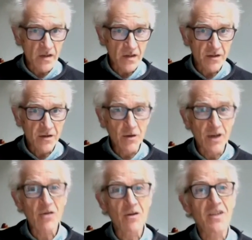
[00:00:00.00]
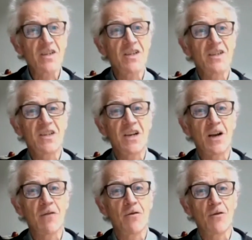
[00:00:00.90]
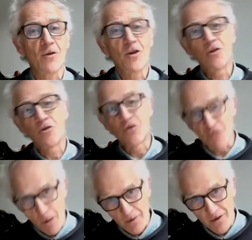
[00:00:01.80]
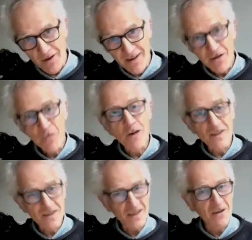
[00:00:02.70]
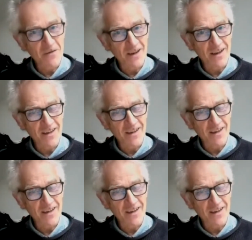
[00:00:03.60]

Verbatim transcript: you actually see sea level drop quite significantly.